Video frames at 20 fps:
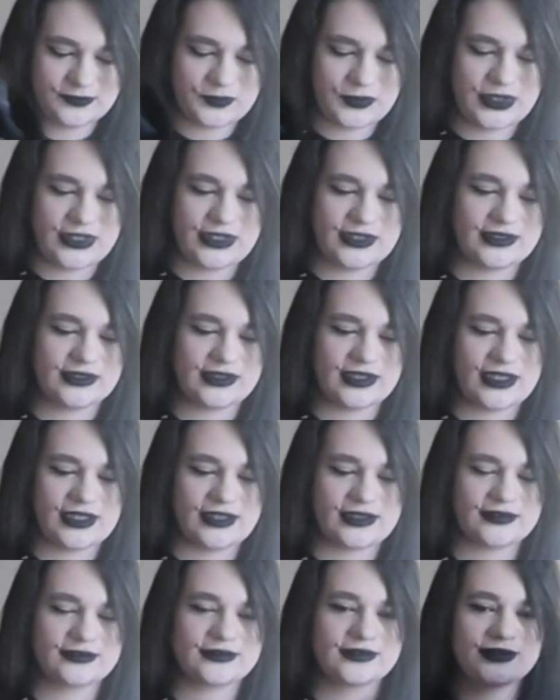but
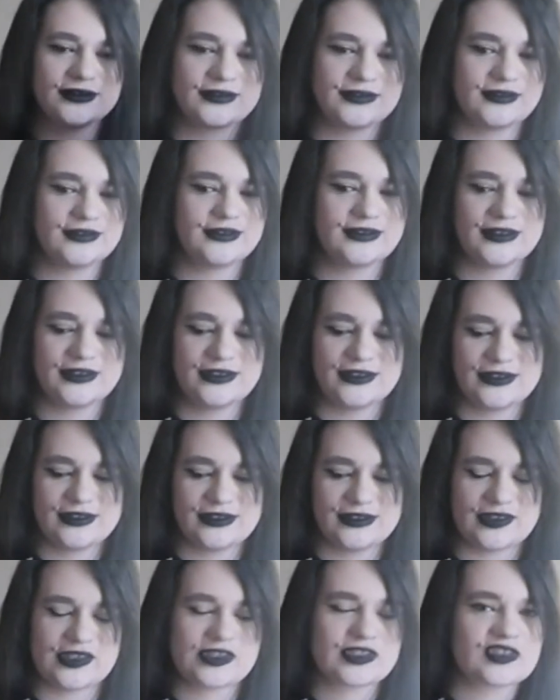like,
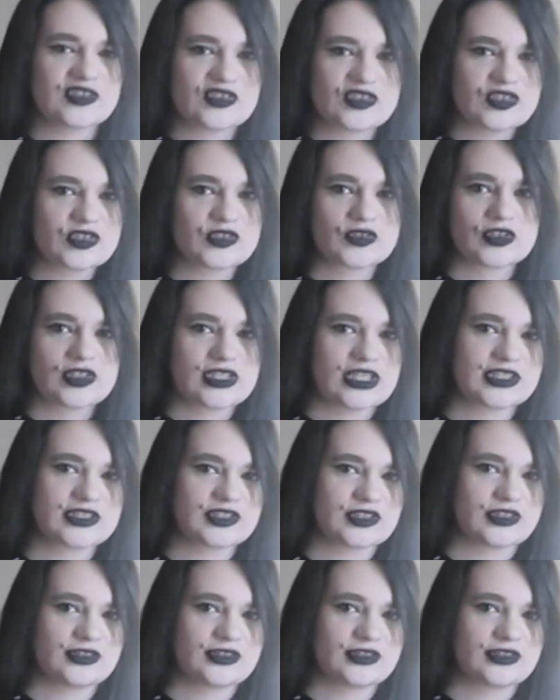this is a shoe collection